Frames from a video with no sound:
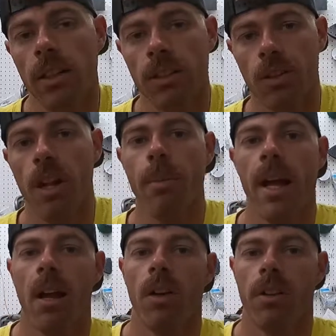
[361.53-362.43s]
So now
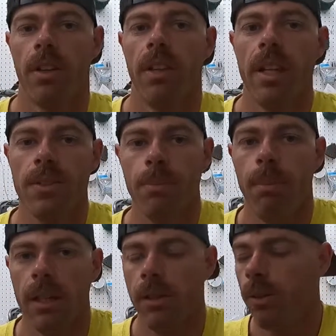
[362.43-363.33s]
back onto this
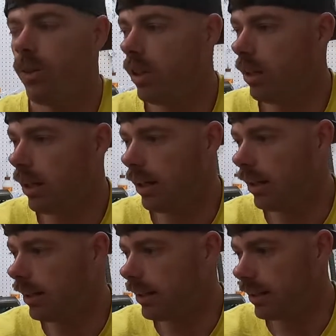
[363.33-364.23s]
build.
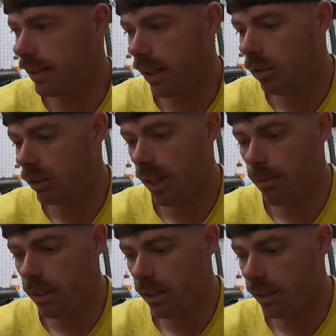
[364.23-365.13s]
Yeah, with
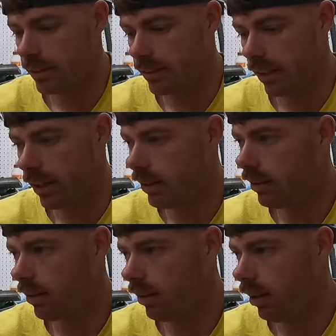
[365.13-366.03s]
that being
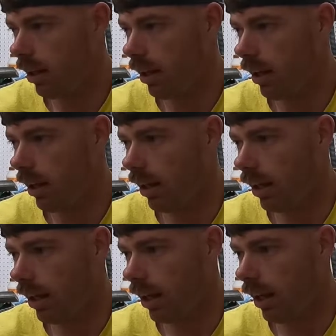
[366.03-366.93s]
said,
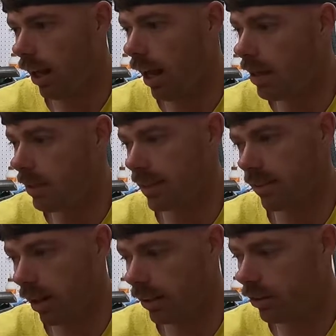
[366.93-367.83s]
I'm
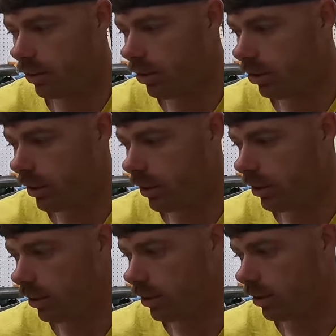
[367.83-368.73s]
excited to do
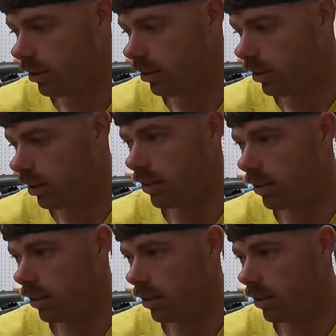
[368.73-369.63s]
it.
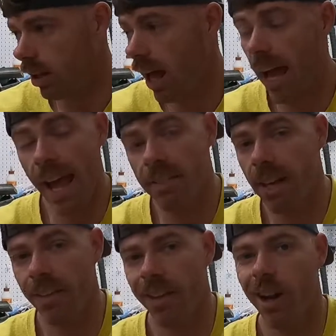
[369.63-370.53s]
I have
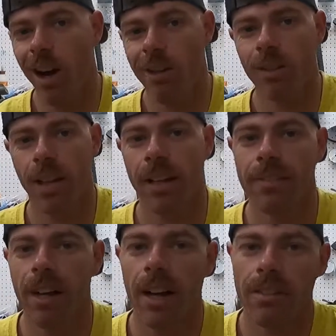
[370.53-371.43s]
had the car for like
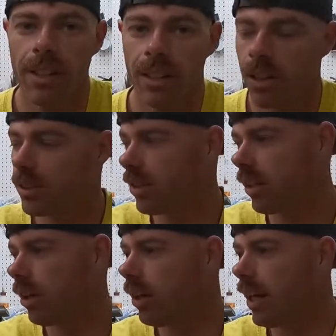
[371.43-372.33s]
5 years.
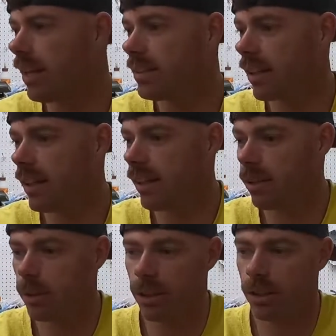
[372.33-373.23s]
I know I hate saying
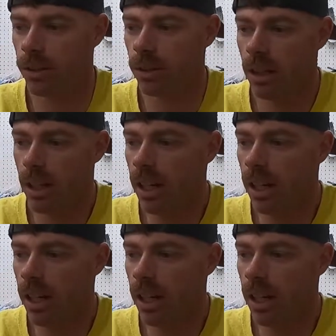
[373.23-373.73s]
it, but you know,